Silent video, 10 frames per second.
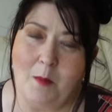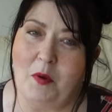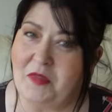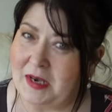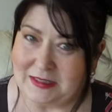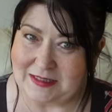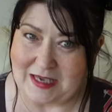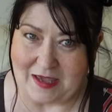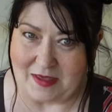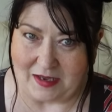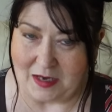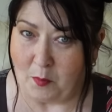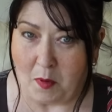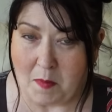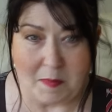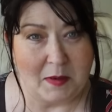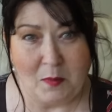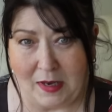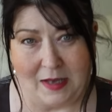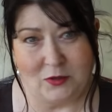But then I see that, and I probably
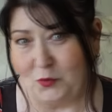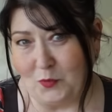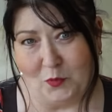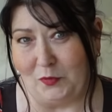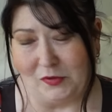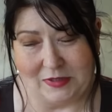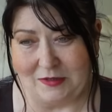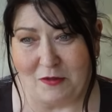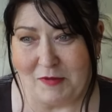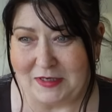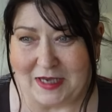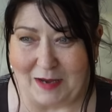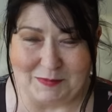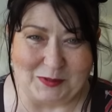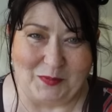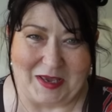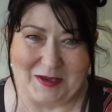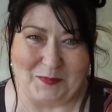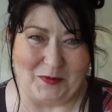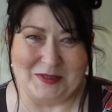will end up uploading three times a
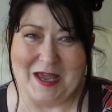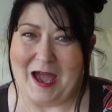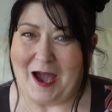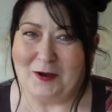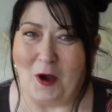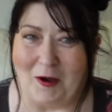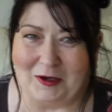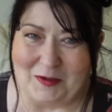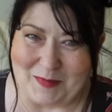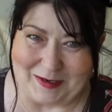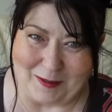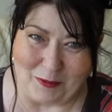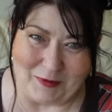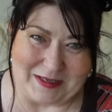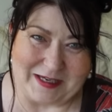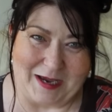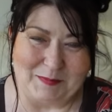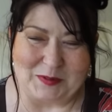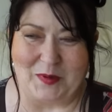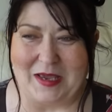week, but I can't commit to three
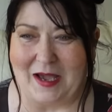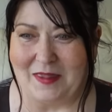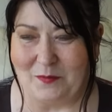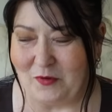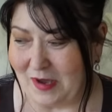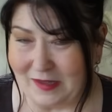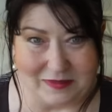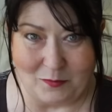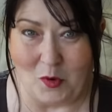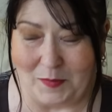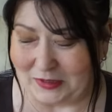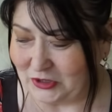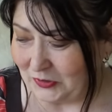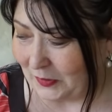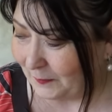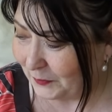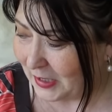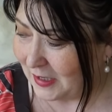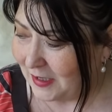times a week at the at the moment, you know.